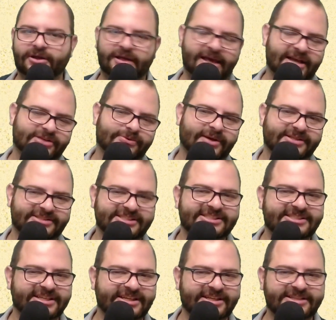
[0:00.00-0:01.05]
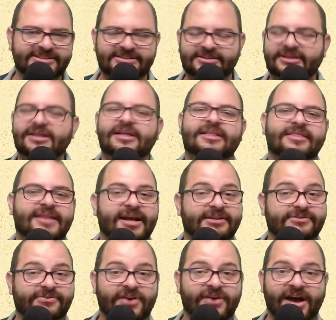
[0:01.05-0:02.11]
XYZ cities,
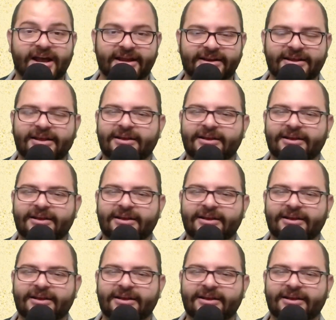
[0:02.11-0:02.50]
that's fine.